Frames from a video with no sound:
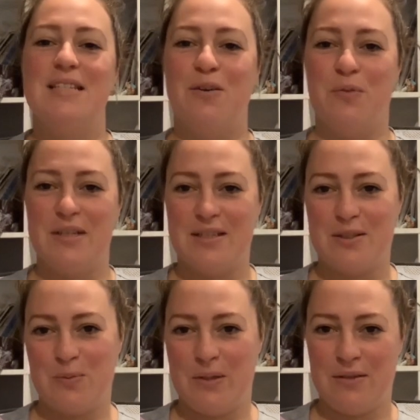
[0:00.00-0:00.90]
had to have
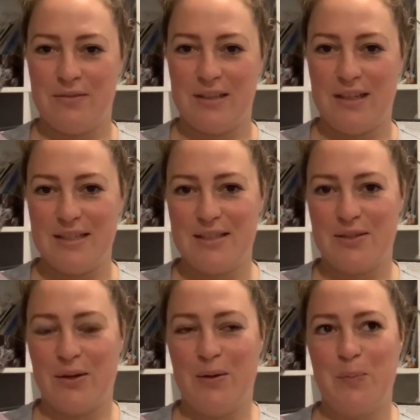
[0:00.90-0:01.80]
witnesses and we didn't realise.
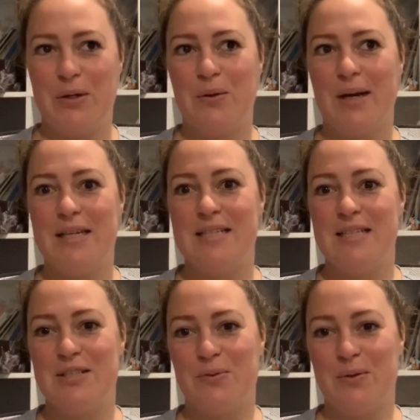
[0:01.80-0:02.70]
But Craig's
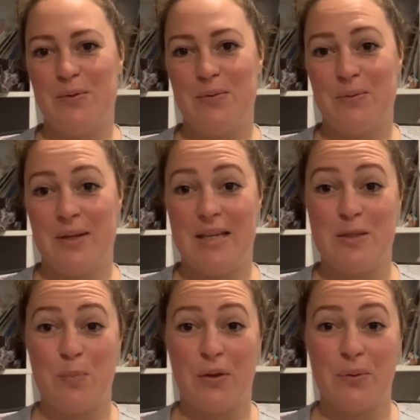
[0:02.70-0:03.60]
sister and
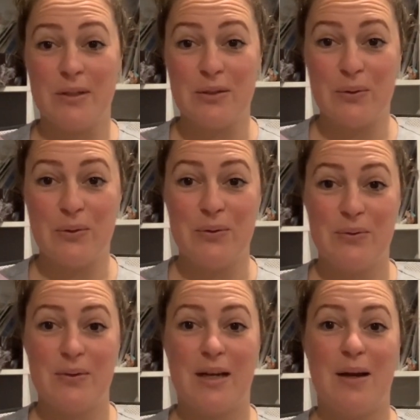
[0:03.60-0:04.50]
his brother-in-law
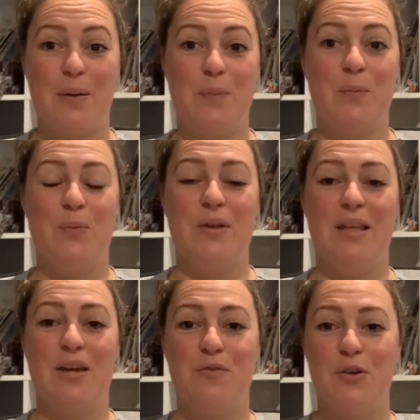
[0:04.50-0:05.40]
were
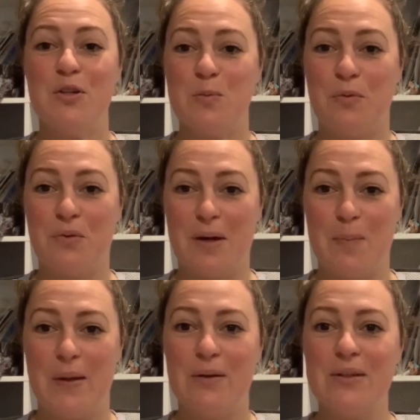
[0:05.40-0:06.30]
there first before
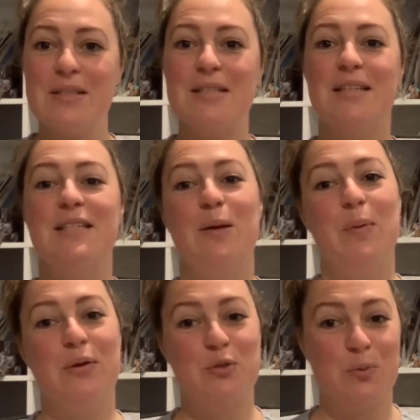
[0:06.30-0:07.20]
our parents, because our
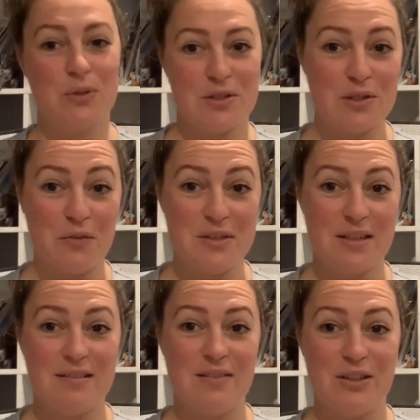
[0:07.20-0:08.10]
parents were at the
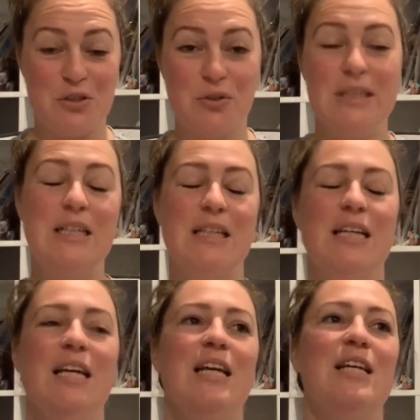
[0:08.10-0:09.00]
Sofitel having a drink.
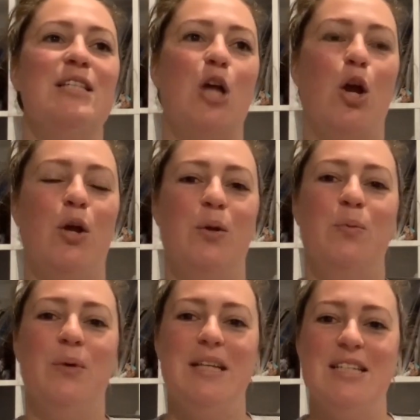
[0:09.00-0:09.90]
So
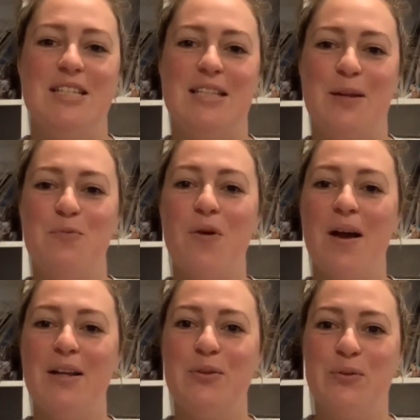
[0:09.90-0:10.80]
we just said,
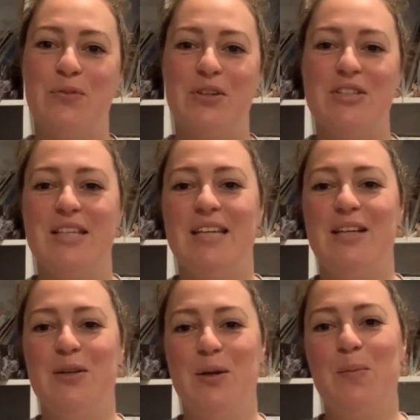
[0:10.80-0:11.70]
right, you're first here,
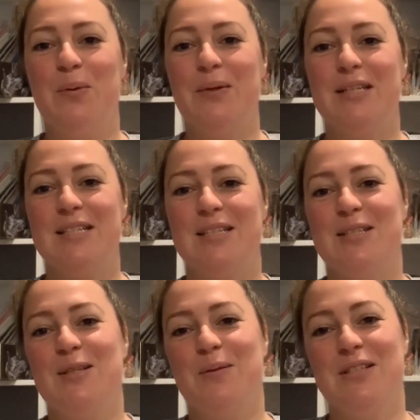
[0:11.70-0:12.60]
you can be
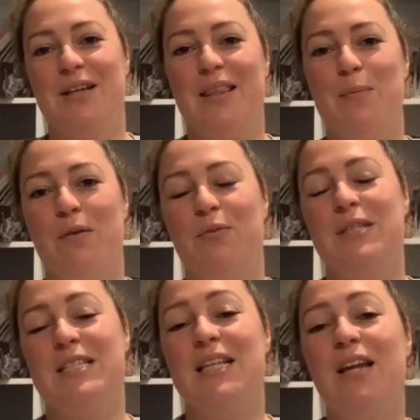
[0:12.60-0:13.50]
witnesses. So we signed them up
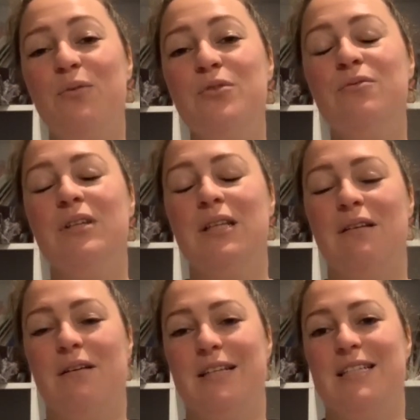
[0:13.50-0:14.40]
witnesses. And it was really
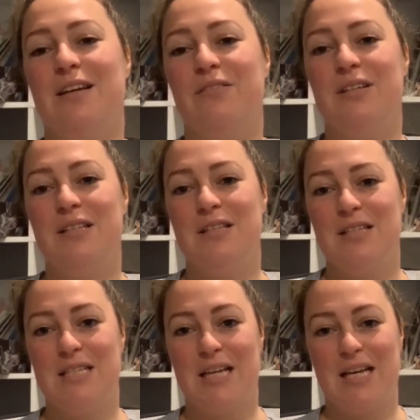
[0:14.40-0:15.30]
nice to have his
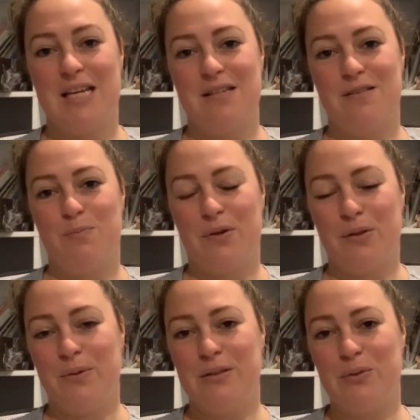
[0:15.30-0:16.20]
sister and
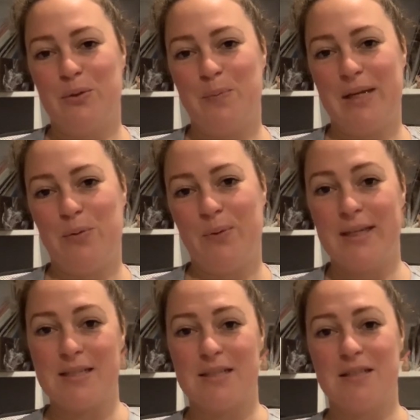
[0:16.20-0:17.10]
brother-in-law be
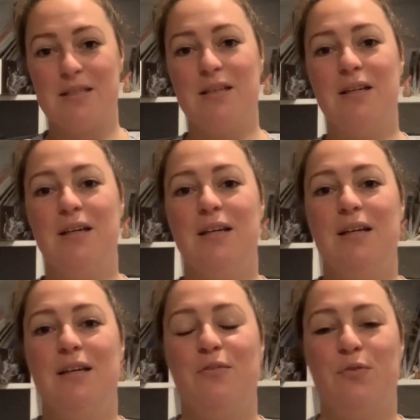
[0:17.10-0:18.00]
witnesses
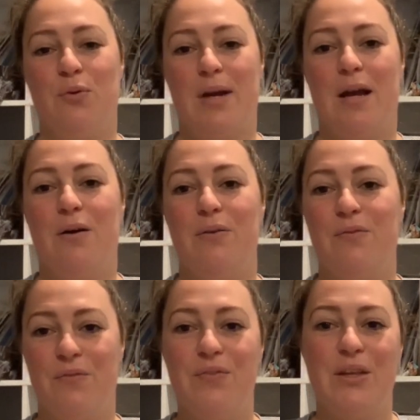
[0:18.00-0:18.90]
for
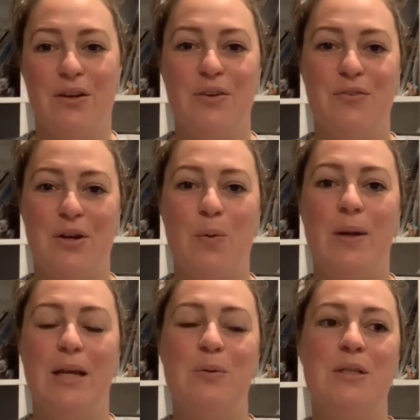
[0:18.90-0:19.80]
our
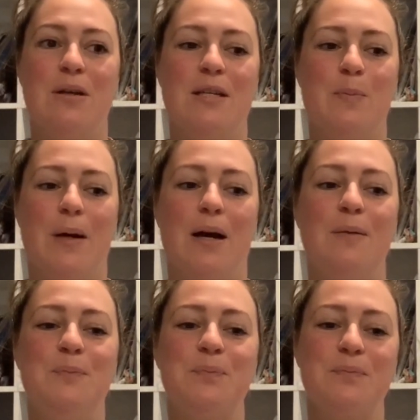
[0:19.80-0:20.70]
wedding. It was a nice
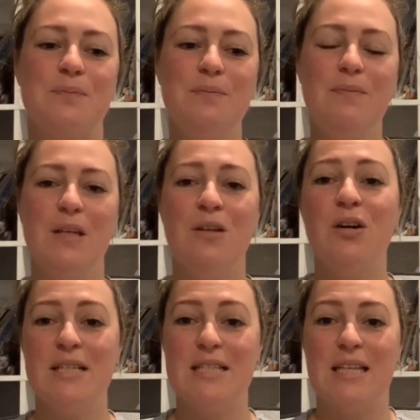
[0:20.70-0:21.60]

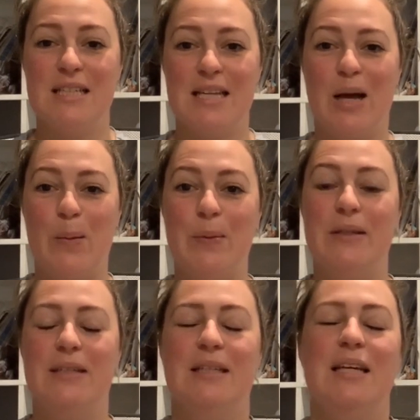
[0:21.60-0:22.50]
thing to
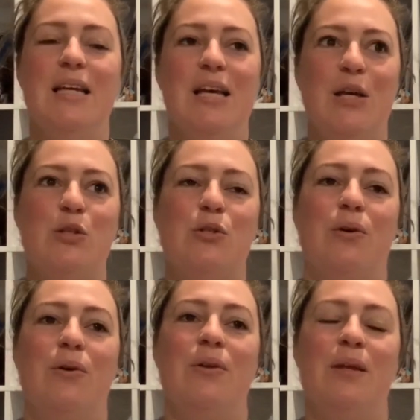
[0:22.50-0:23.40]
happen.
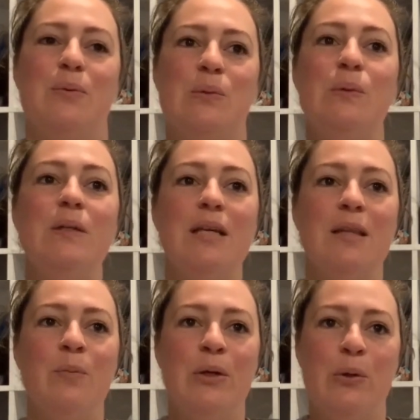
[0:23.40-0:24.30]
So that was good. And
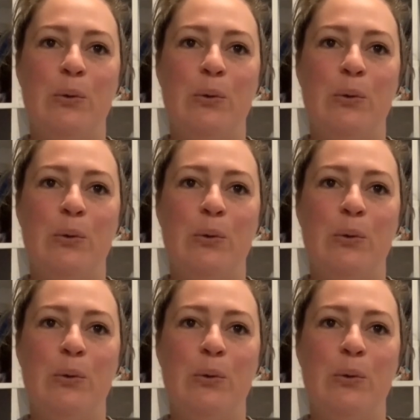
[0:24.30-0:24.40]
then